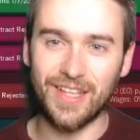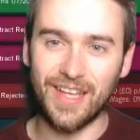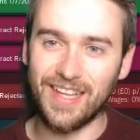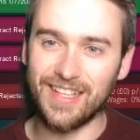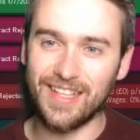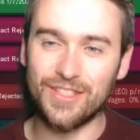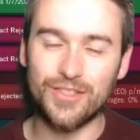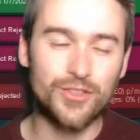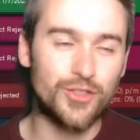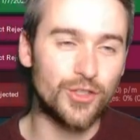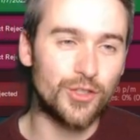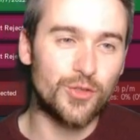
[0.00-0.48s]

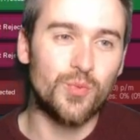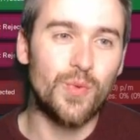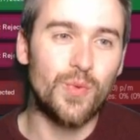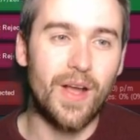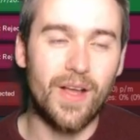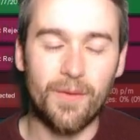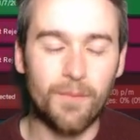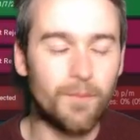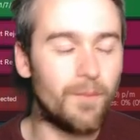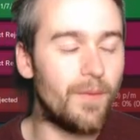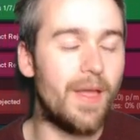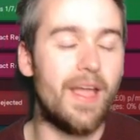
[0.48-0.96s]
just
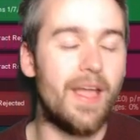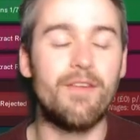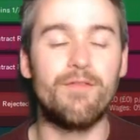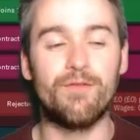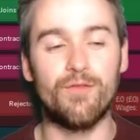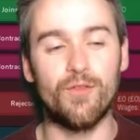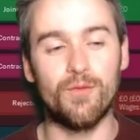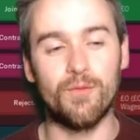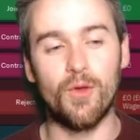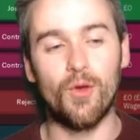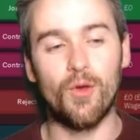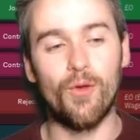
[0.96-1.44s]
where if
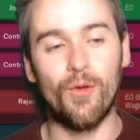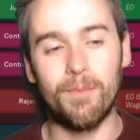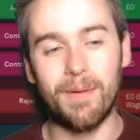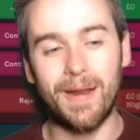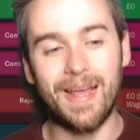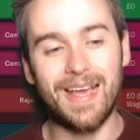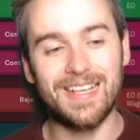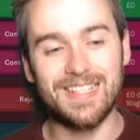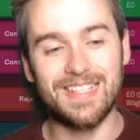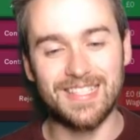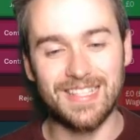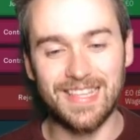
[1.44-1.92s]

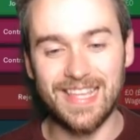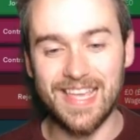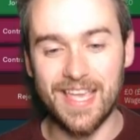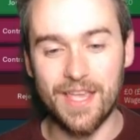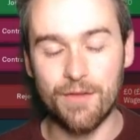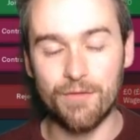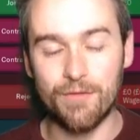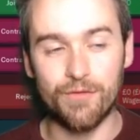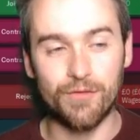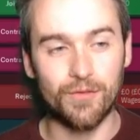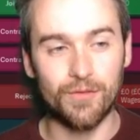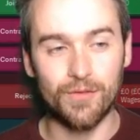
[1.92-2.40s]
players
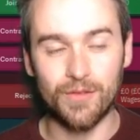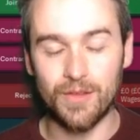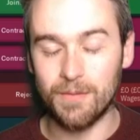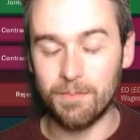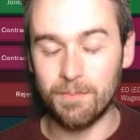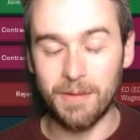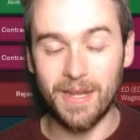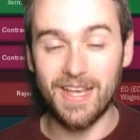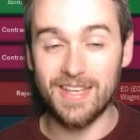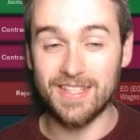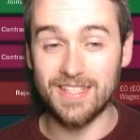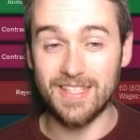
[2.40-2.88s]
leave, the
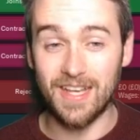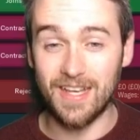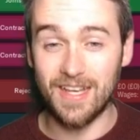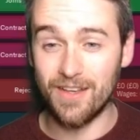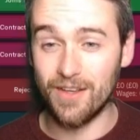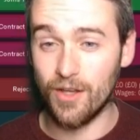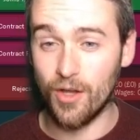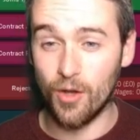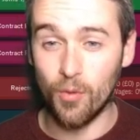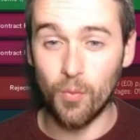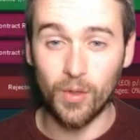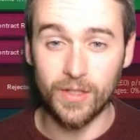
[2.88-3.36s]
players that
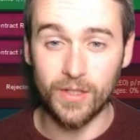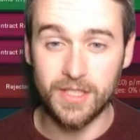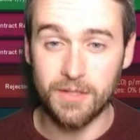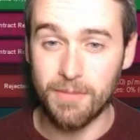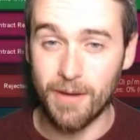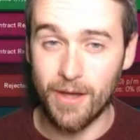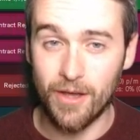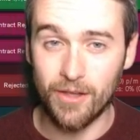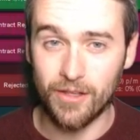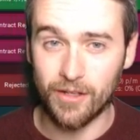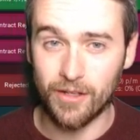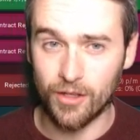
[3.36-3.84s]
are wanted
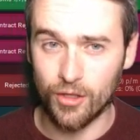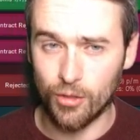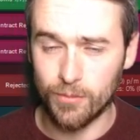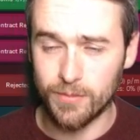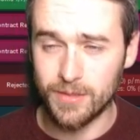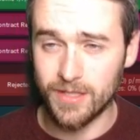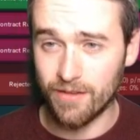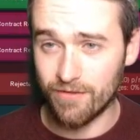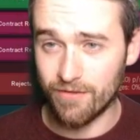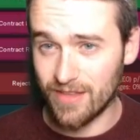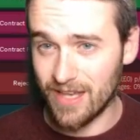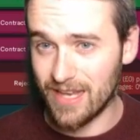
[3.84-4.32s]
by other clubs,
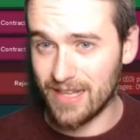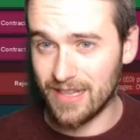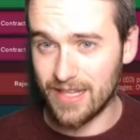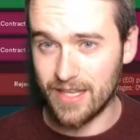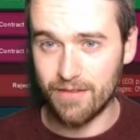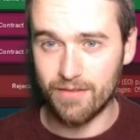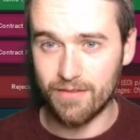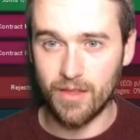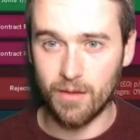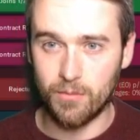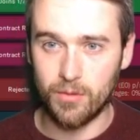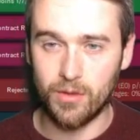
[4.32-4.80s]
if they
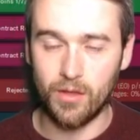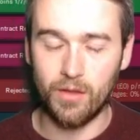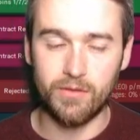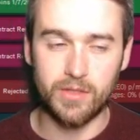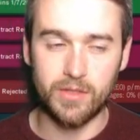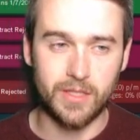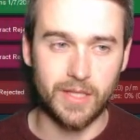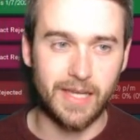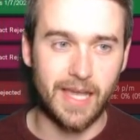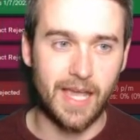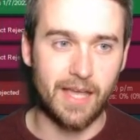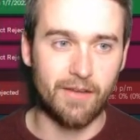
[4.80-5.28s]
leave, then we'll
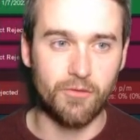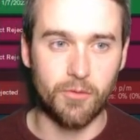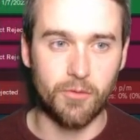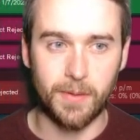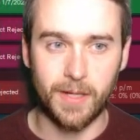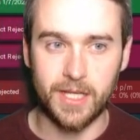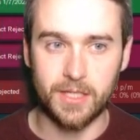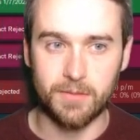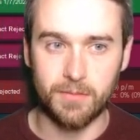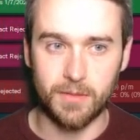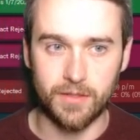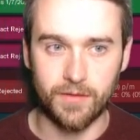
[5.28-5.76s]
obviously get in
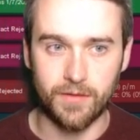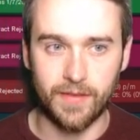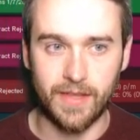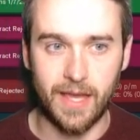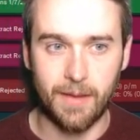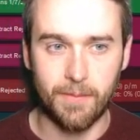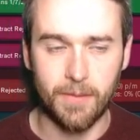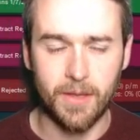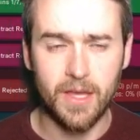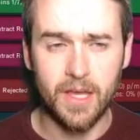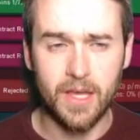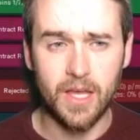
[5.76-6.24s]
replacements for
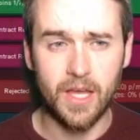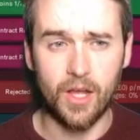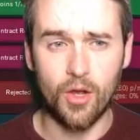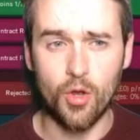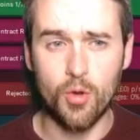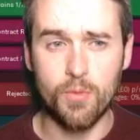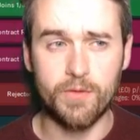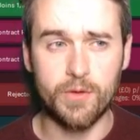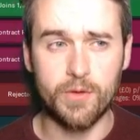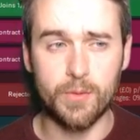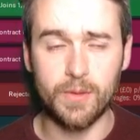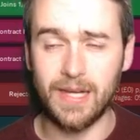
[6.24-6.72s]
them.
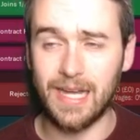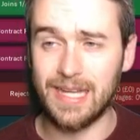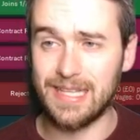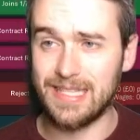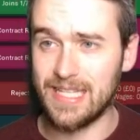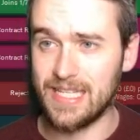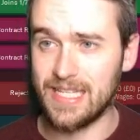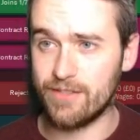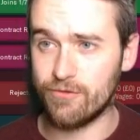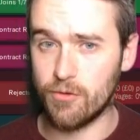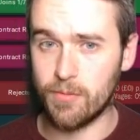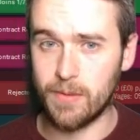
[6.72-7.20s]
Hopefully we'll get
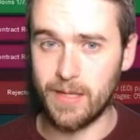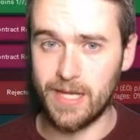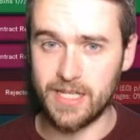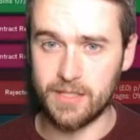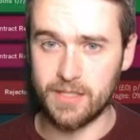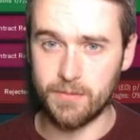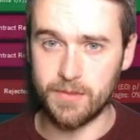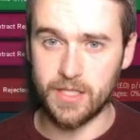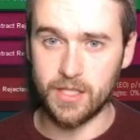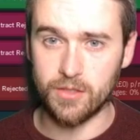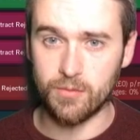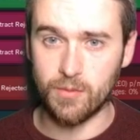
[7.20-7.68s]
decent
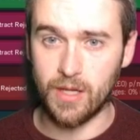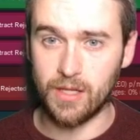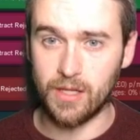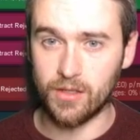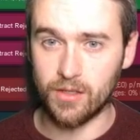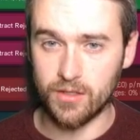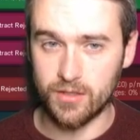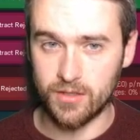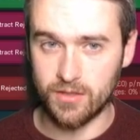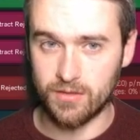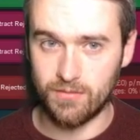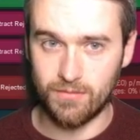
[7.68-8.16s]
replacements as well,
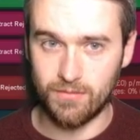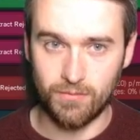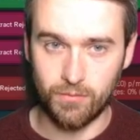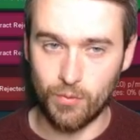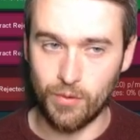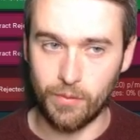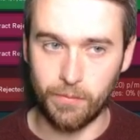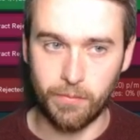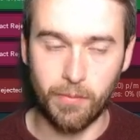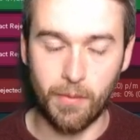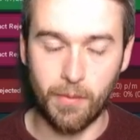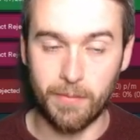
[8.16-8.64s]
because
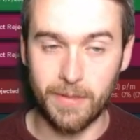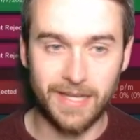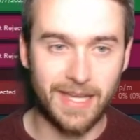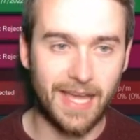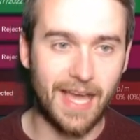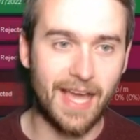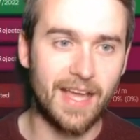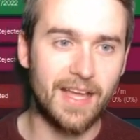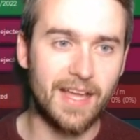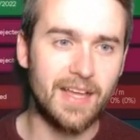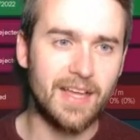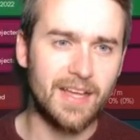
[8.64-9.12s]
we'll probably
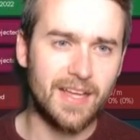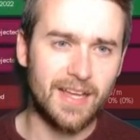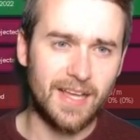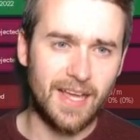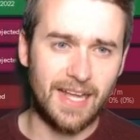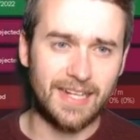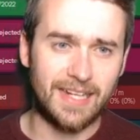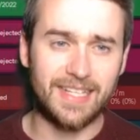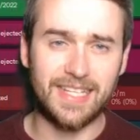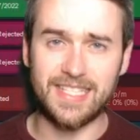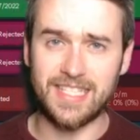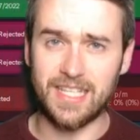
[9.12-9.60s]
get
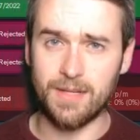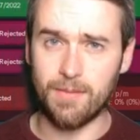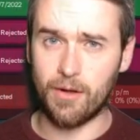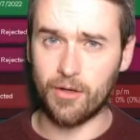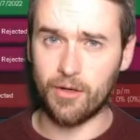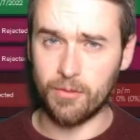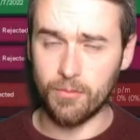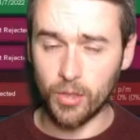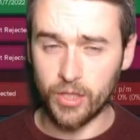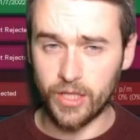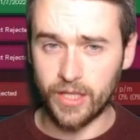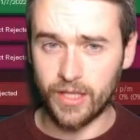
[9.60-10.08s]
a decent amount
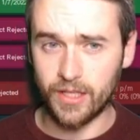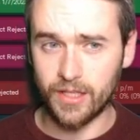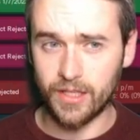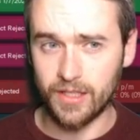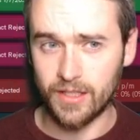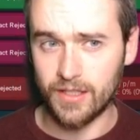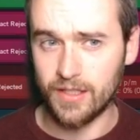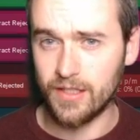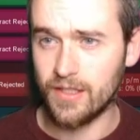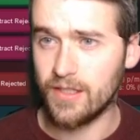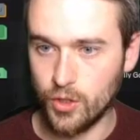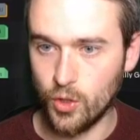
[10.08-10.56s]
of money.
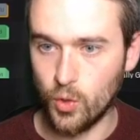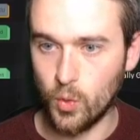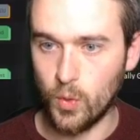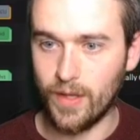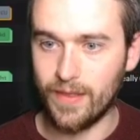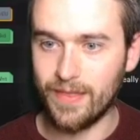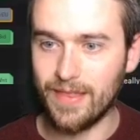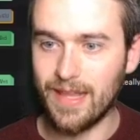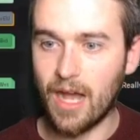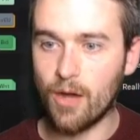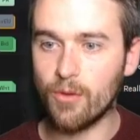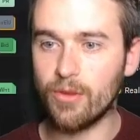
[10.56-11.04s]
So
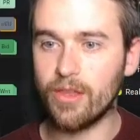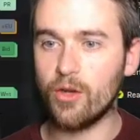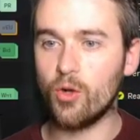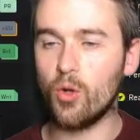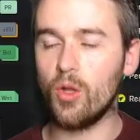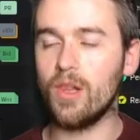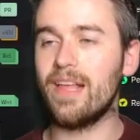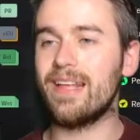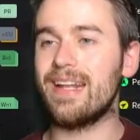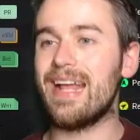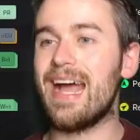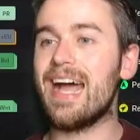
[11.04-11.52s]
now that all
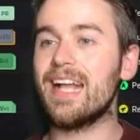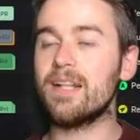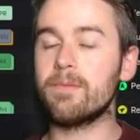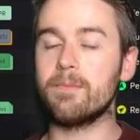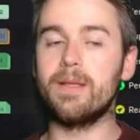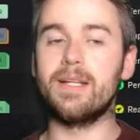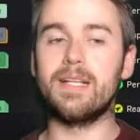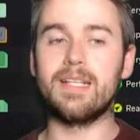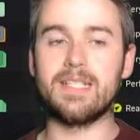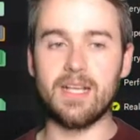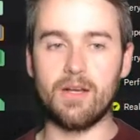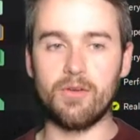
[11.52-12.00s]
that
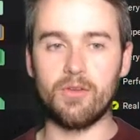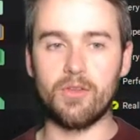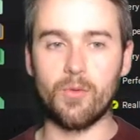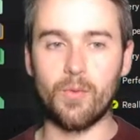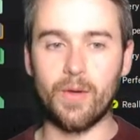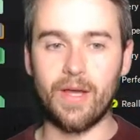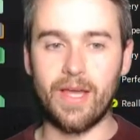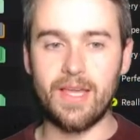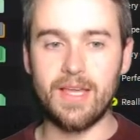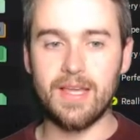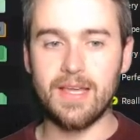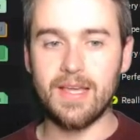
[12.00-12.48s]
admin is out of the
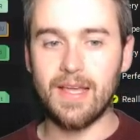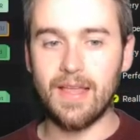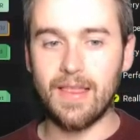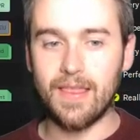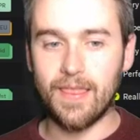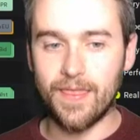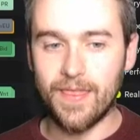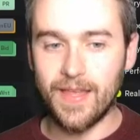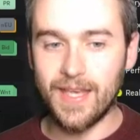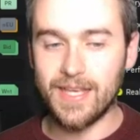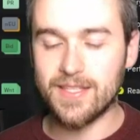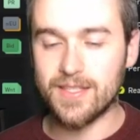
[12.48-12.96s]
way,
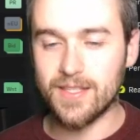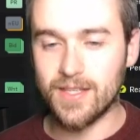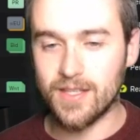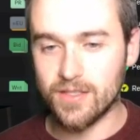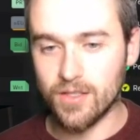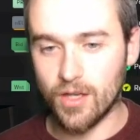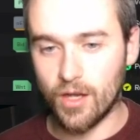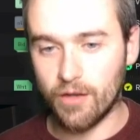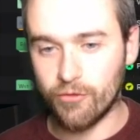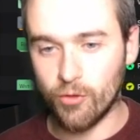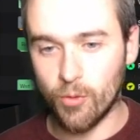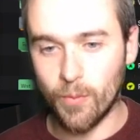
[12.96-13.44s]
this is
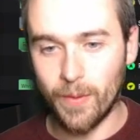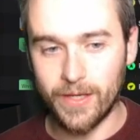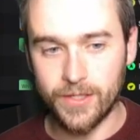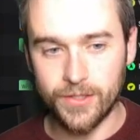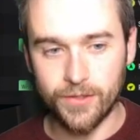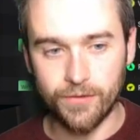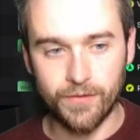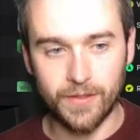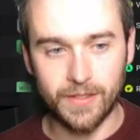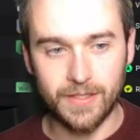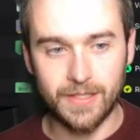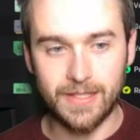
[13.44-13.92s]
our
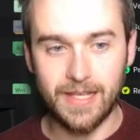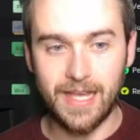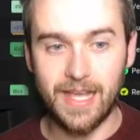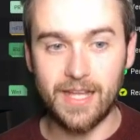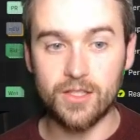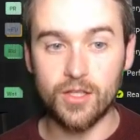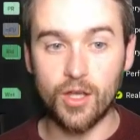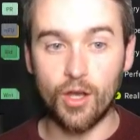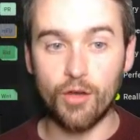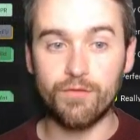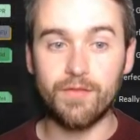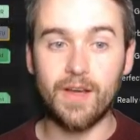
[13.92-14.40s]
formation for today.
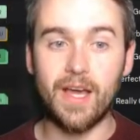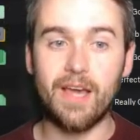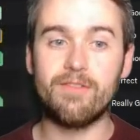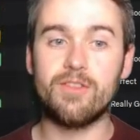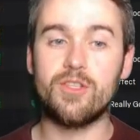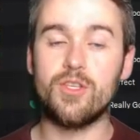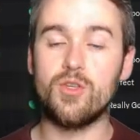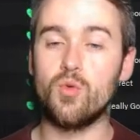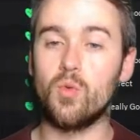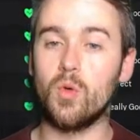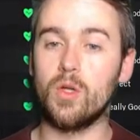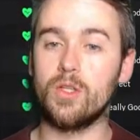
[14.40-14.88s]
It's our
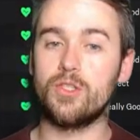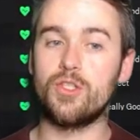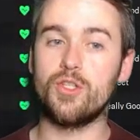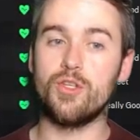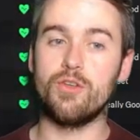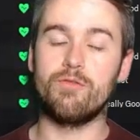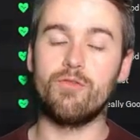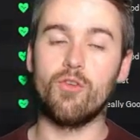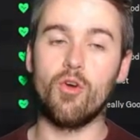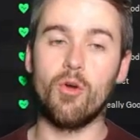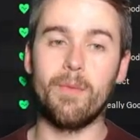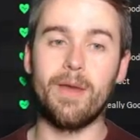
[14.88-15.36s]

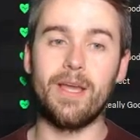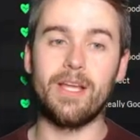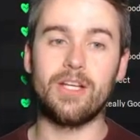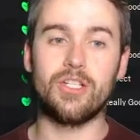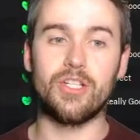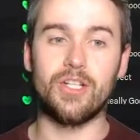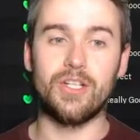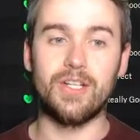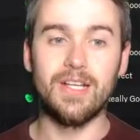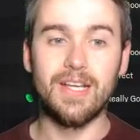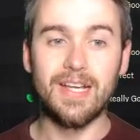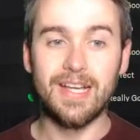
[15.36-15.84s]
5-2-1-2
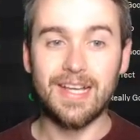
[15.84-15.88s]
formation.